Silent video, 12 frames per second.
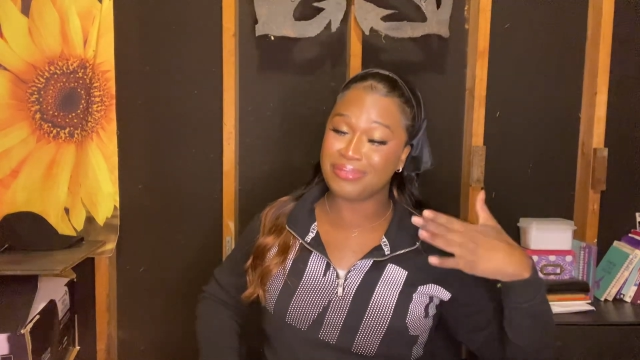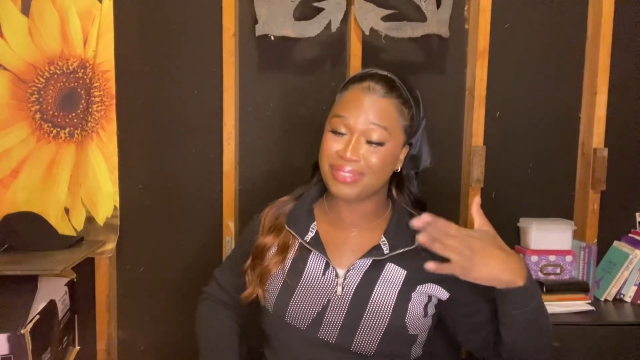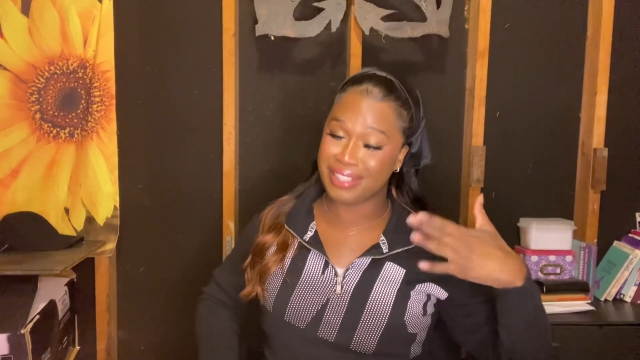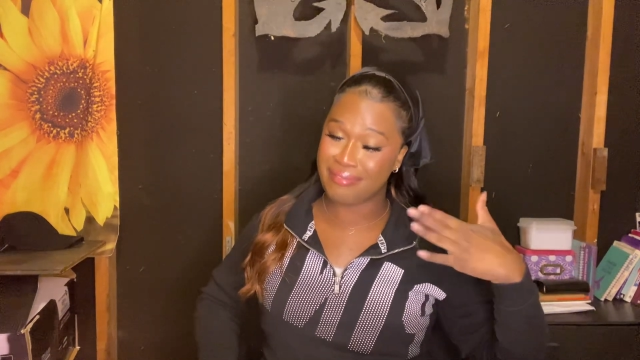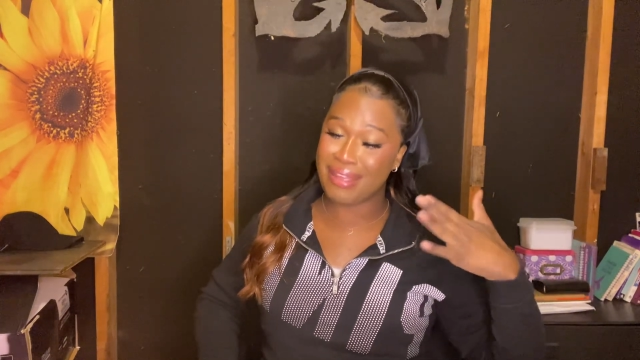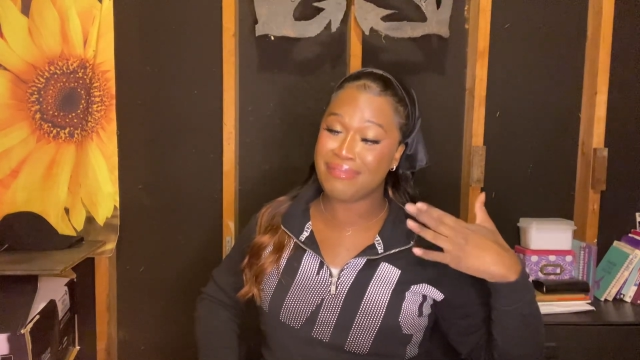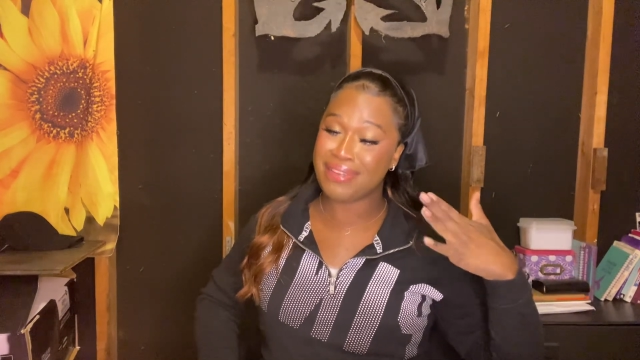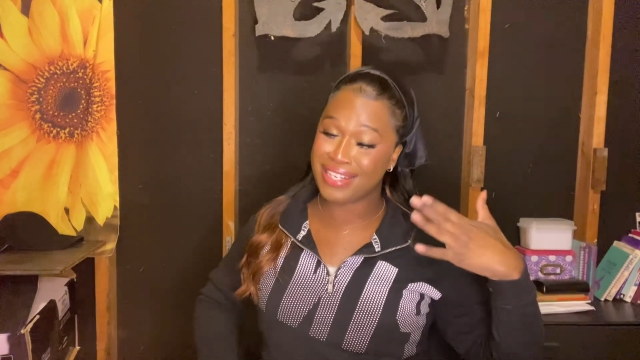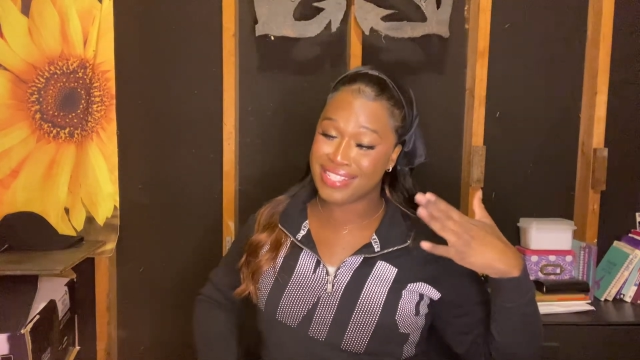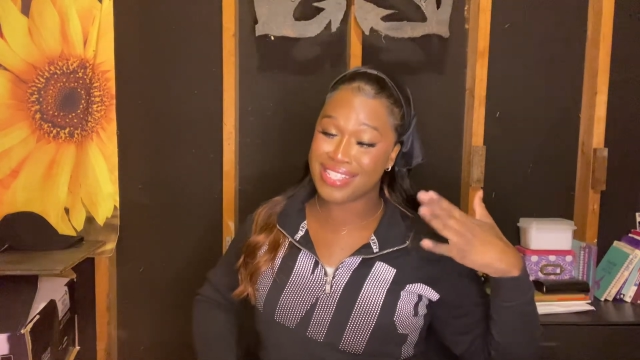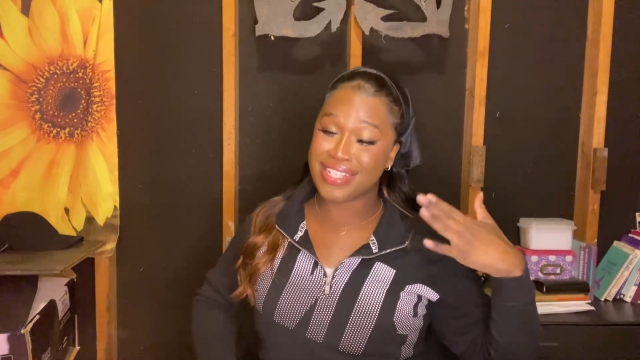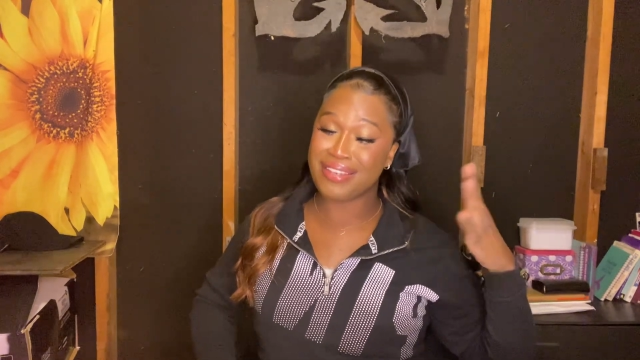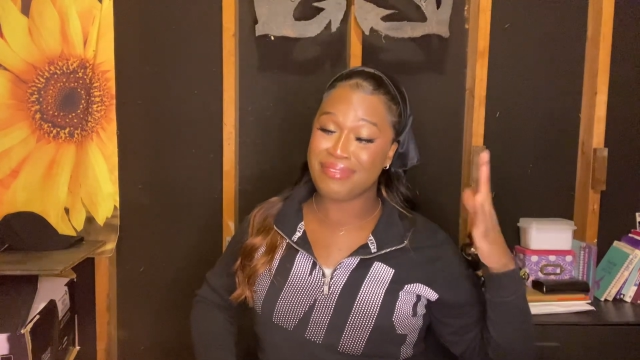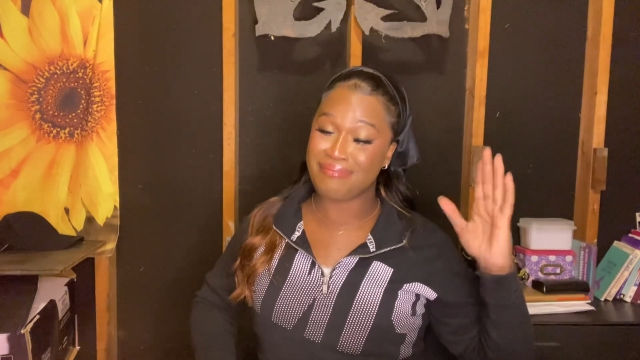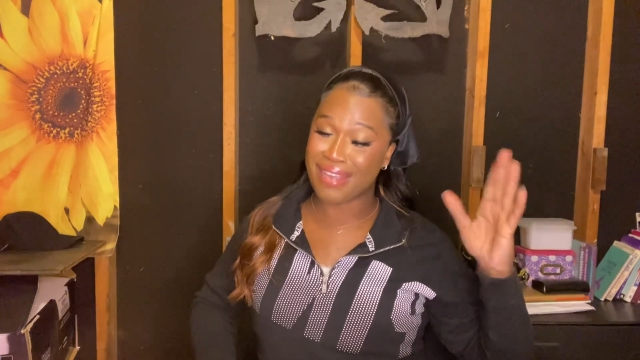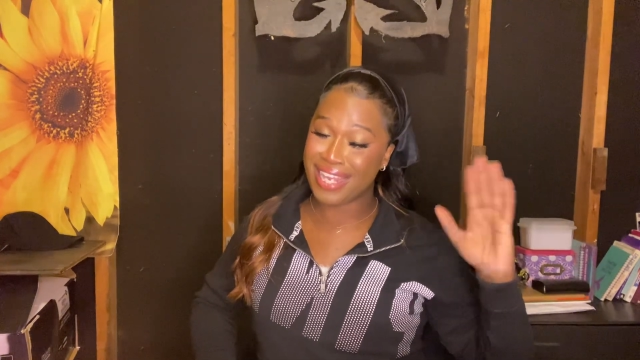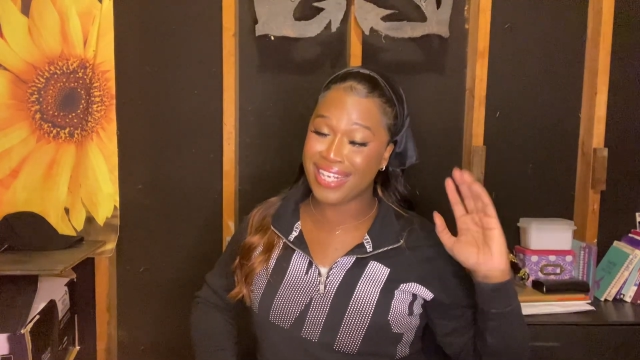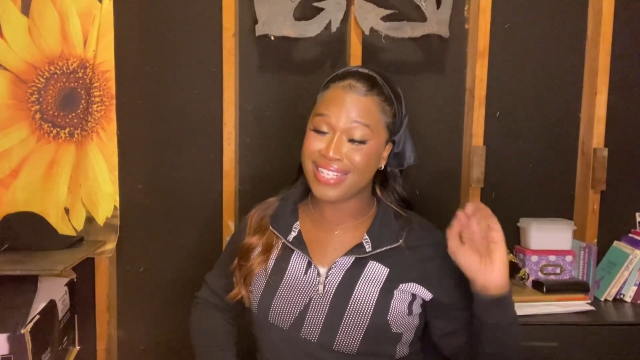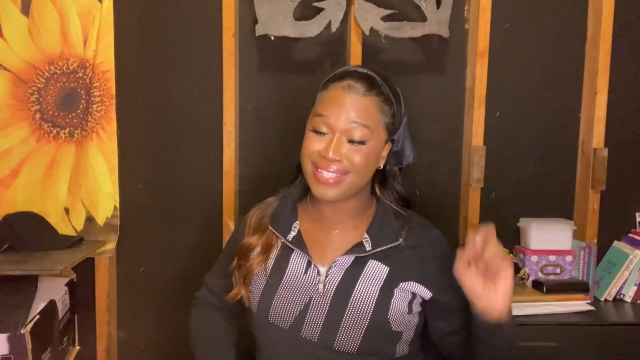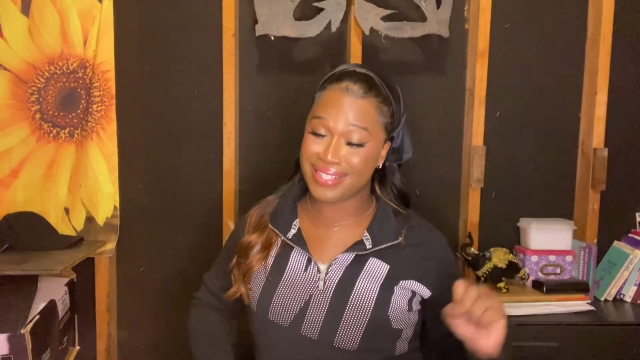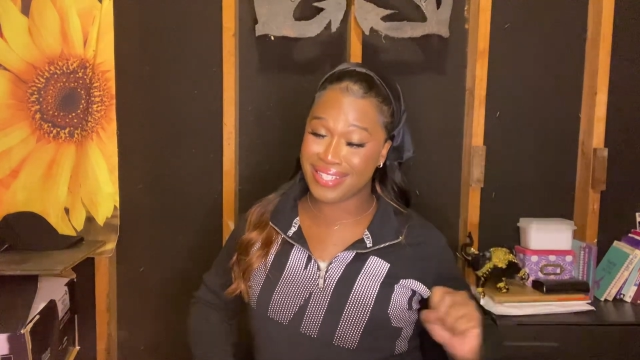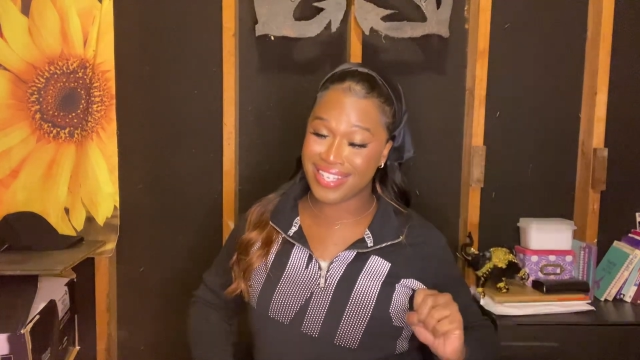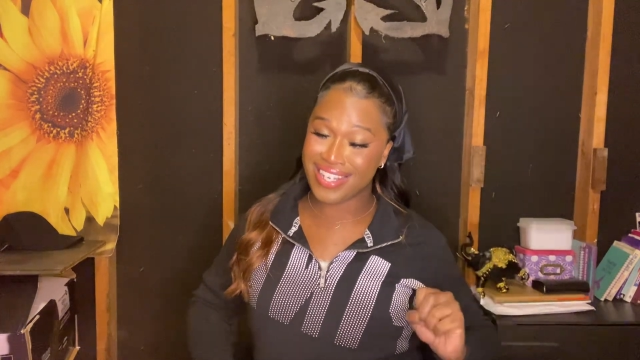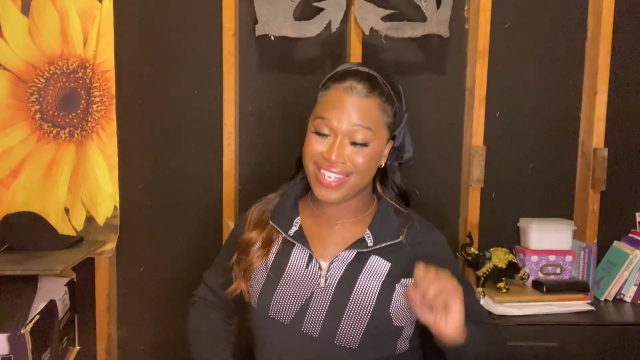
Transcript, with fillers: And my man is looking mighty good.